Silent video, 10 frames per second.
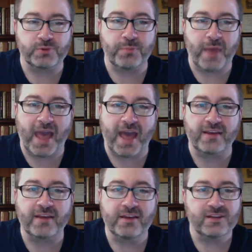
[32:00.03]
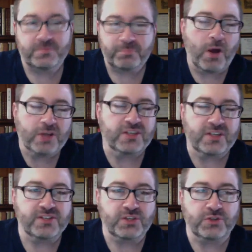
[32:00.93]
back, because Boston
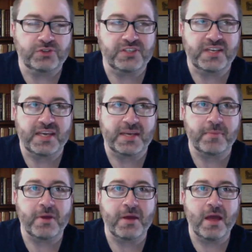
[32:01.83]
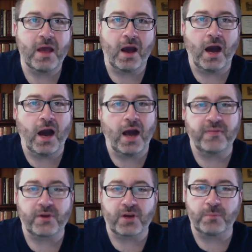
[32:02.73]
is a good team. And
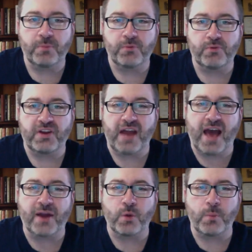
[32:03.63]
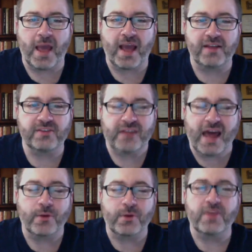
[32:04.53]
they're going to put Donato in
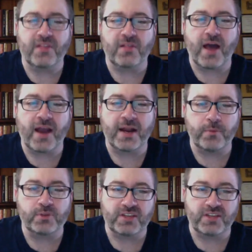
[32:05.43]
the lineup, which I